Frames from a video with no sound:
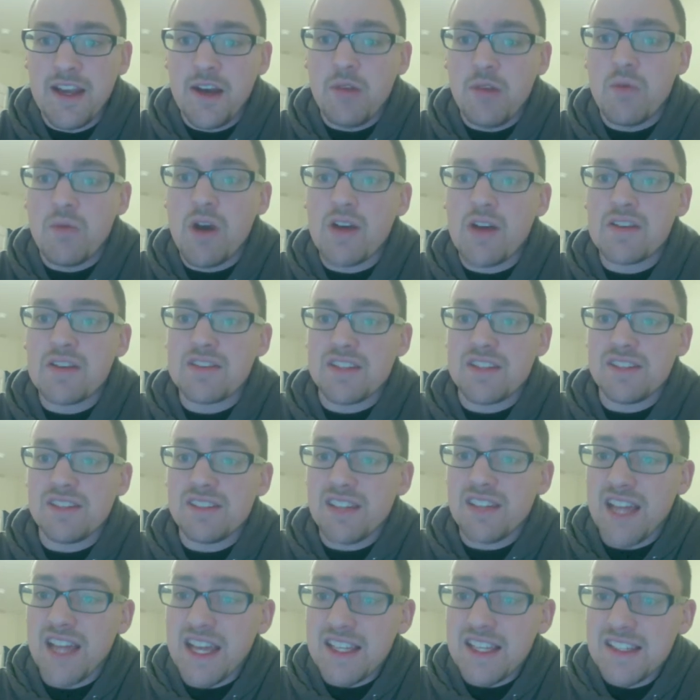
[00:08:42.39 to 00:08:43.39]
While it is
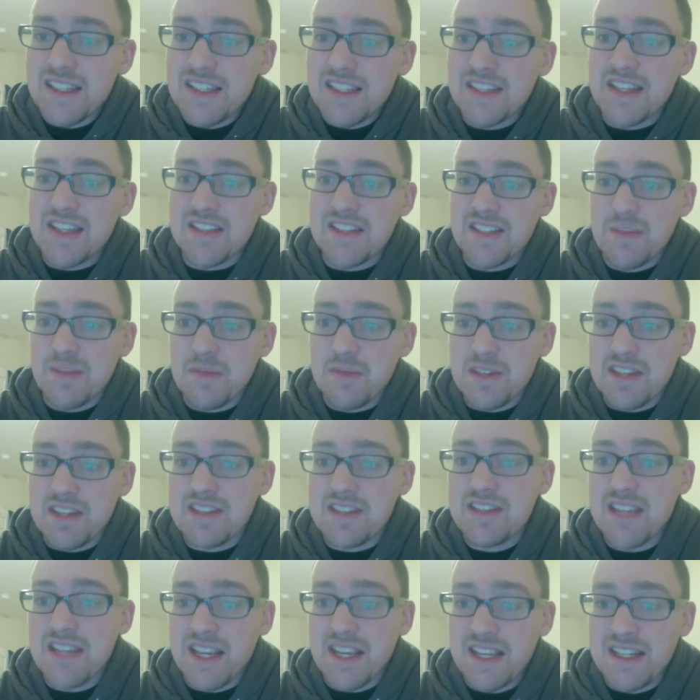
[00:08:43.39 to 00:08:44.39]
unlikely that some of the
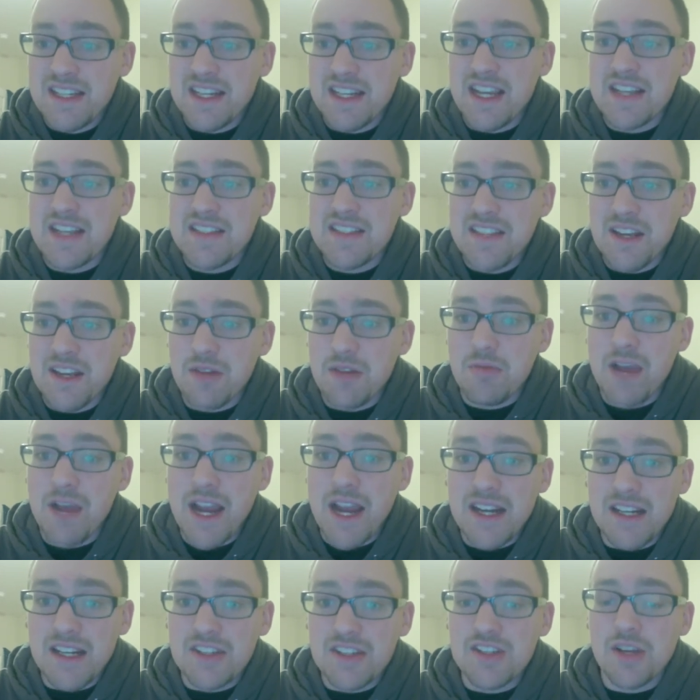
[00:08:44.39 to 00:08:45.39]
2nd Isaiah
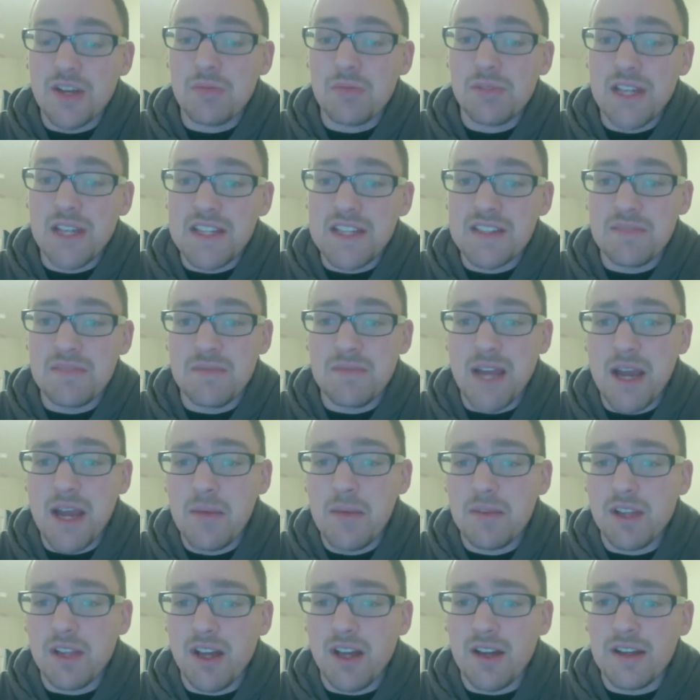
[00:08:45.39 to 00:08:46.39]
writing took place in
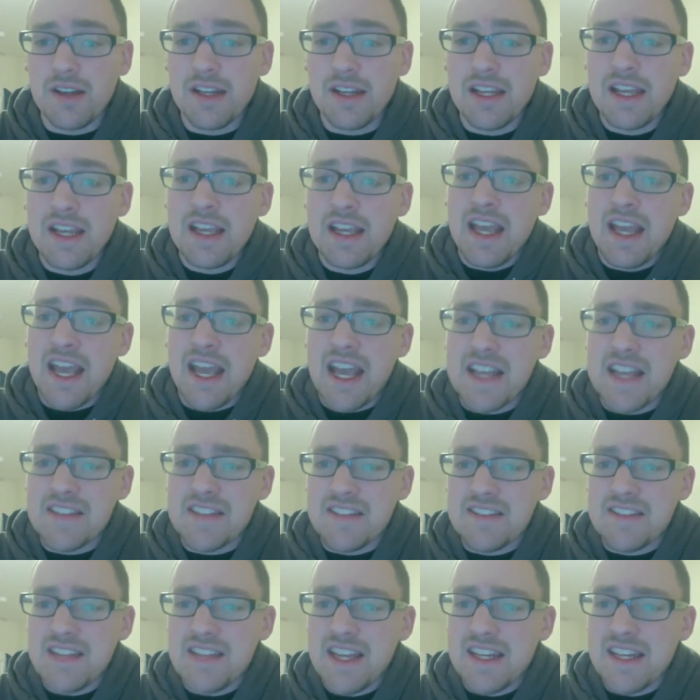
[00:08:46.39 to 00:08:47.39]
Babylon, as a
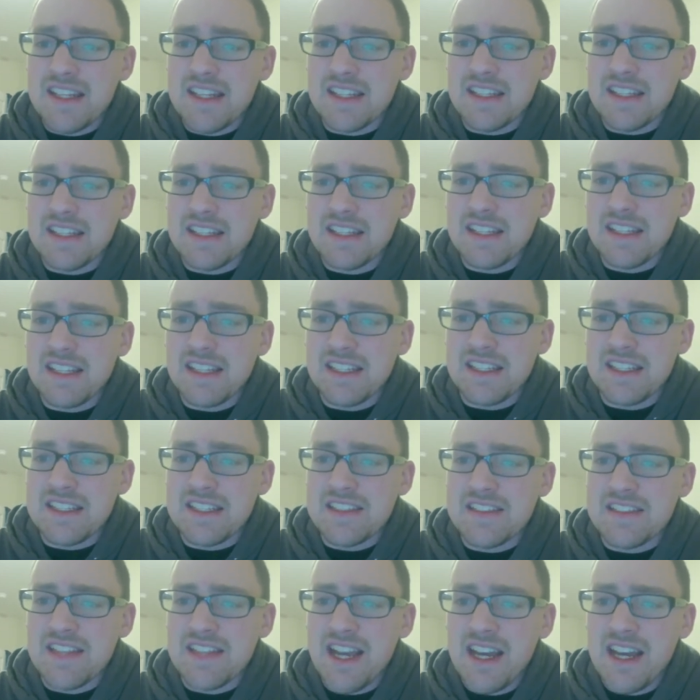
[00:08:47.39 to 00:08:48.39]
setting, it
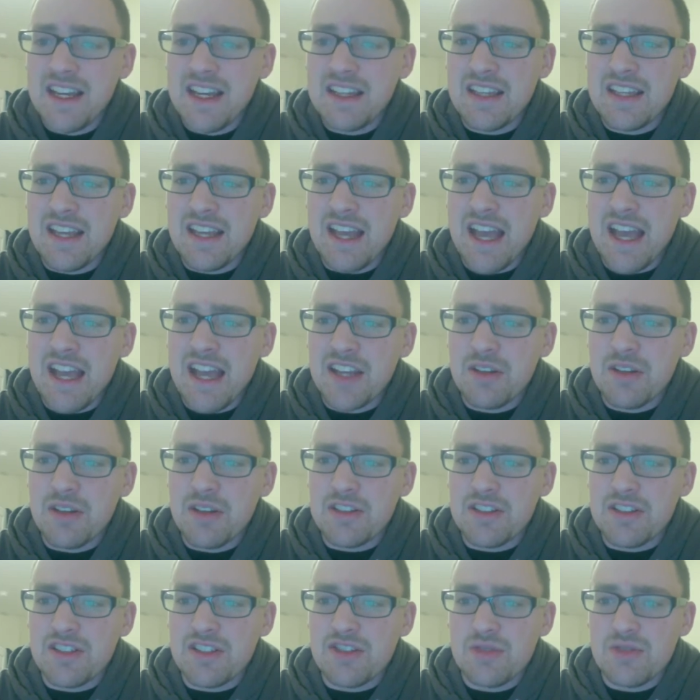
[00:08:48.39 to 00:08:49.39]
is not
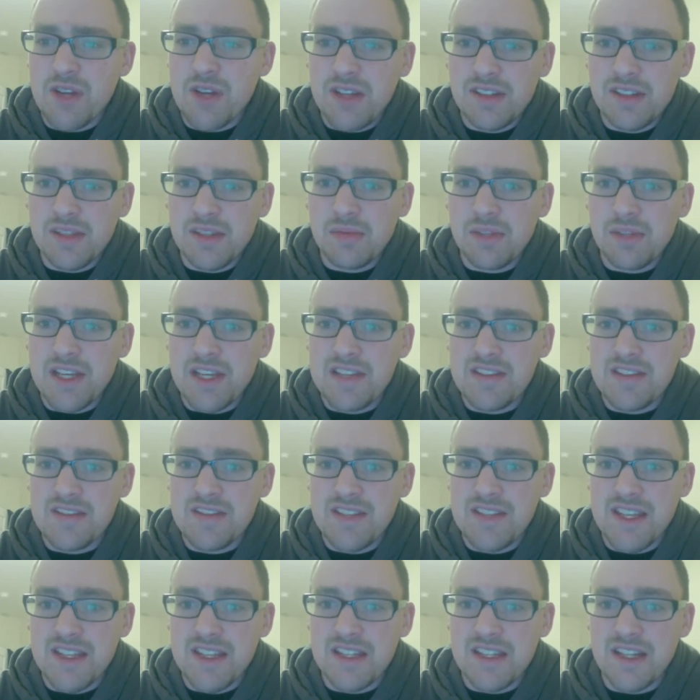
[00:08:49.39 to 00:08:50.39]
accurate to strictly place the
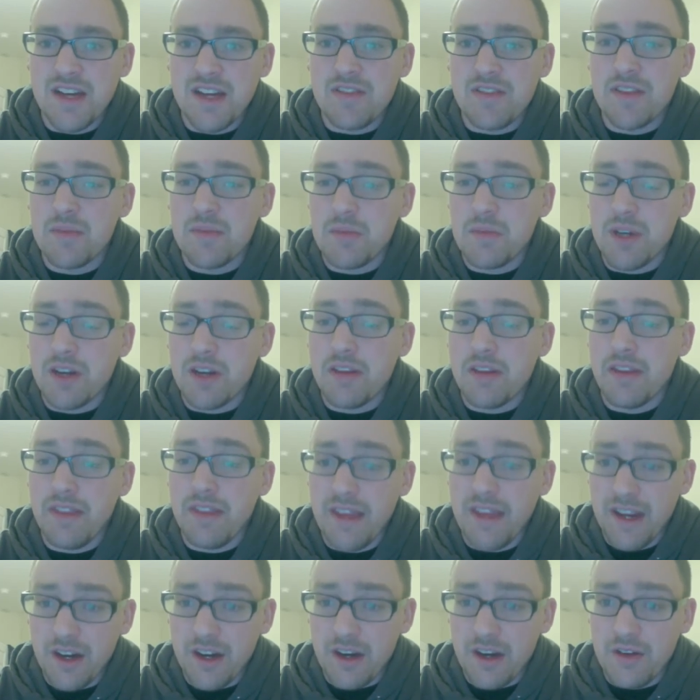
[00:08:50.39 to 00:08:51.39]
setting of the book
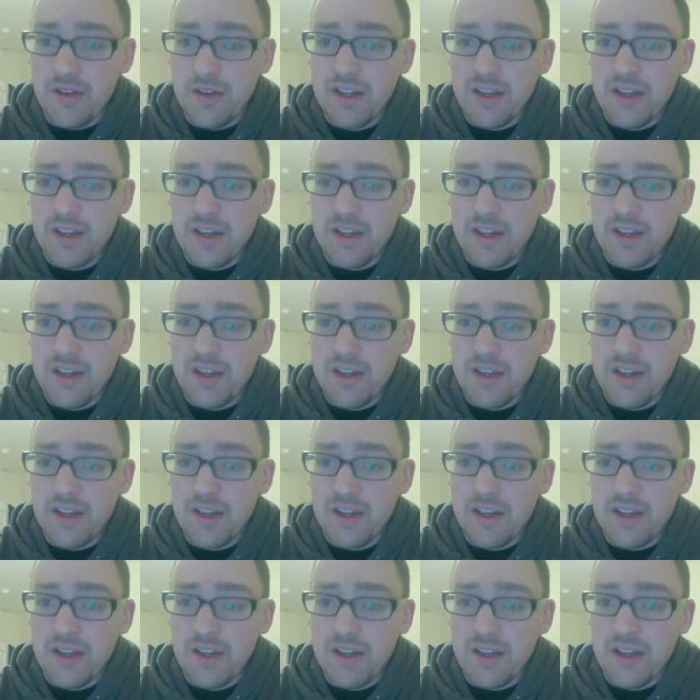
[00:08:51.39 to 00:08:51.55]
there.